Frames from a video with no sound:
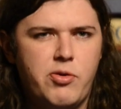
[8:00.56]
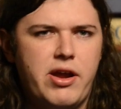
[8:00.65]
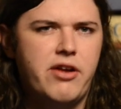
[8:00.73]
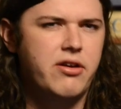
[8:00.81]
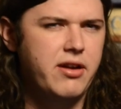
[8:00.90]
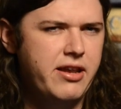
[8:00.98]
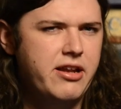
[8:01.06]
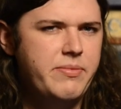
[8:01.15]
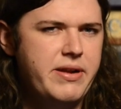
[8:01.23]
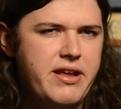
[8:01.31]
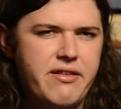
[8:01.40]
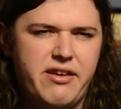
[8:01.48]
quicker and a little
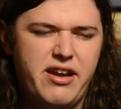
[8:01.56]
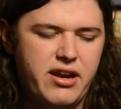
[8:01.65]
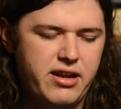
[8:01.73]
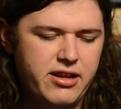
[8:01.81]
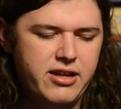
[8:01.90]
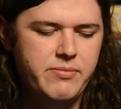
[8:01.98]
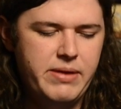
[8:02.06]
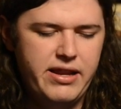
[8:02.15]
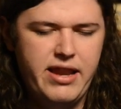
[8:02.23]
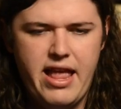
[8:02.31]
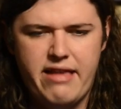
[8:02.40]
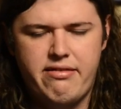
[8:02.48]
bit easier and a little bit
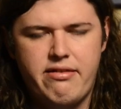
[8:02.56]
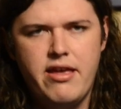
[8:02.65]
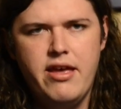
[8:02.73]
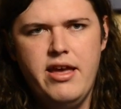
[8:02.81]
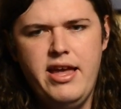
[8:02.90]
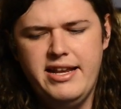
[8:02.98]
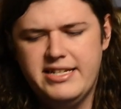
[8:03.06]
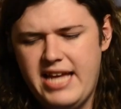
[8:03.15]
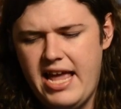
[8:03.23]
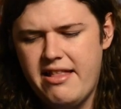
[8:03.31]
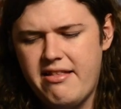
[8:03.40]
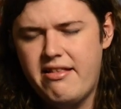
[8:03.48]
less
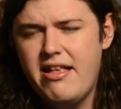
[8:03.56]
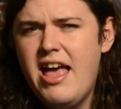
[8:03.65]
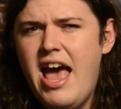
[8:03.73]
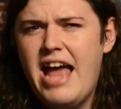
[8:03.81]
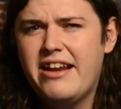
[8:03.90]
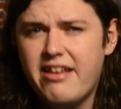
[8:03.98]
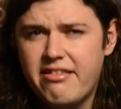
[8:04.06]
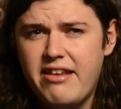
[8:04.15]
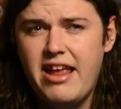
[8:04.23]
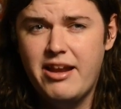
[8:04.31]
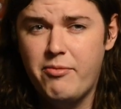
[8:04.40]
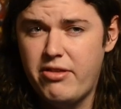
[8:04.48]
intense and doesn't
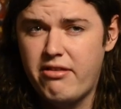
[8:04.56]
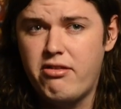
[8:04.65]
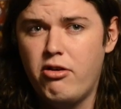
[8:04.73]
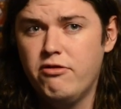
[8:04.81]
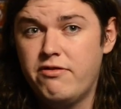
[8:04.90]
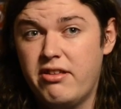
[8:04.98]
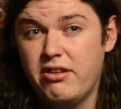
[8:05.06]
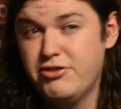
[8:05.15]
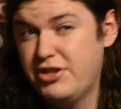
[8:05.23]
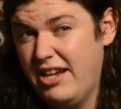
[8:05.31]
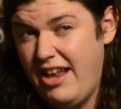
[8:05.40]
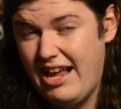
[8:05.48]
end up with a solved
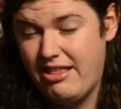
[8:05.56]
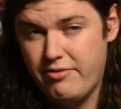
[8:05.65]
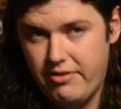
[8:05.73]
solution like the